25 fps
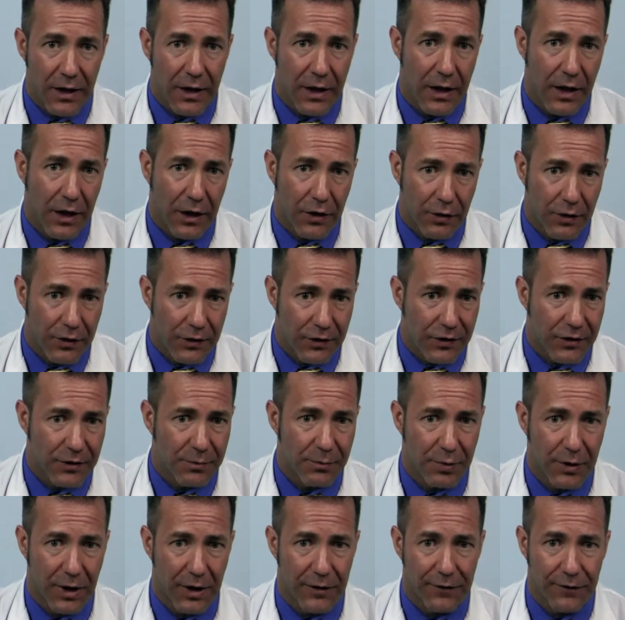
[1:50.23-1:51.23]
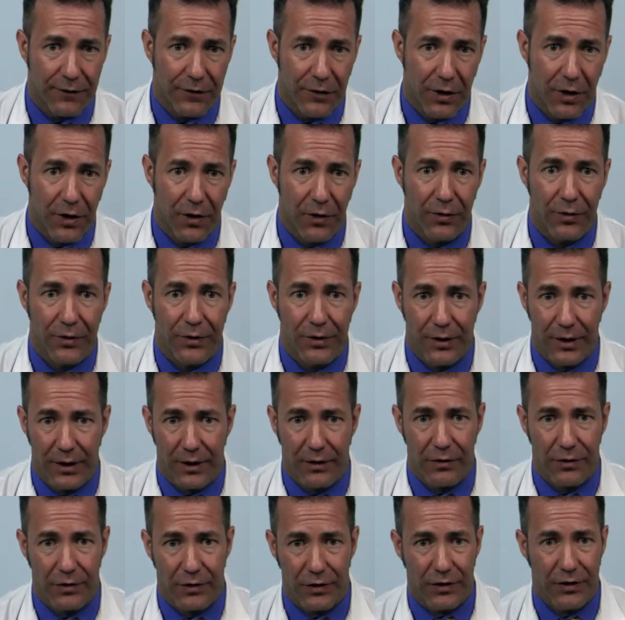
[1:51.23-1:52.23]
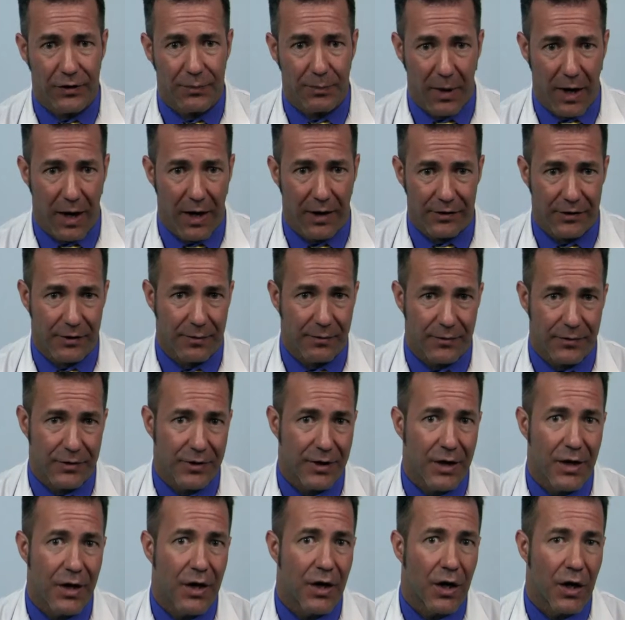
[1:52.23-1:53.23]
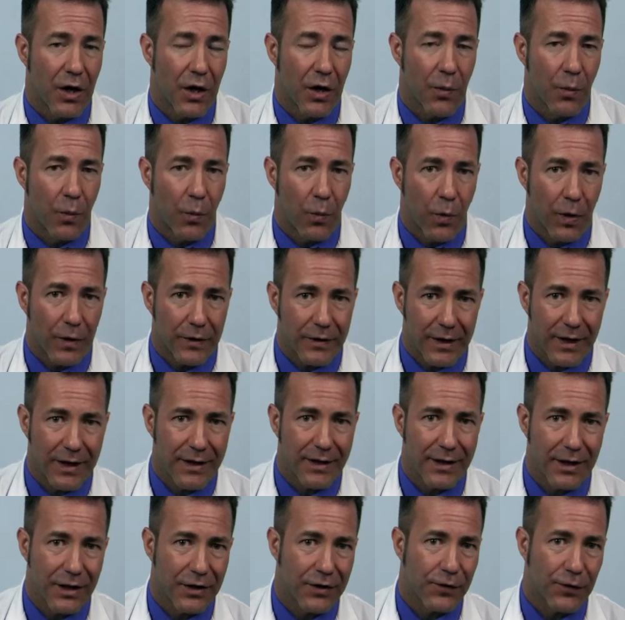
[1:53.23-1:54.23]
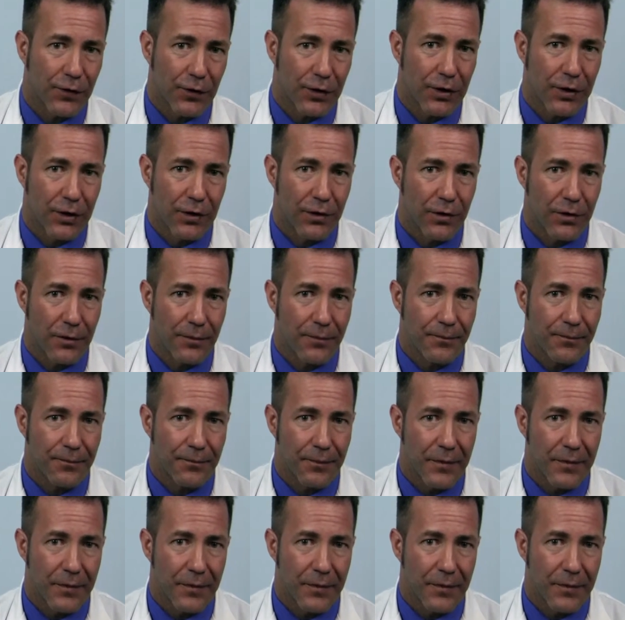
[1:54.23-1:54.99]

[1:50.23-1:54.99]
increases blood flow, decreases spasms. And what that does for you,